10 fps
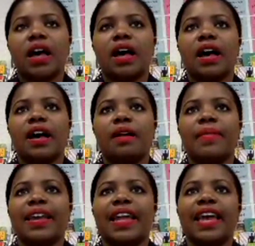
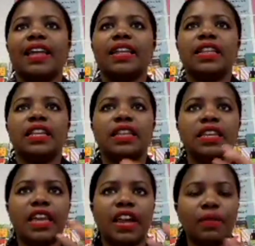And I
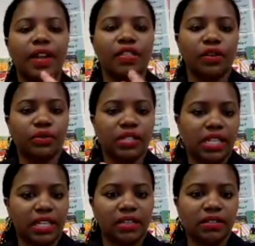narrate those
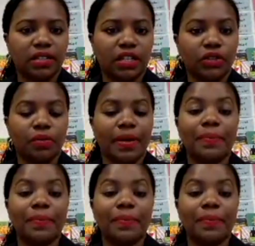things a little bit,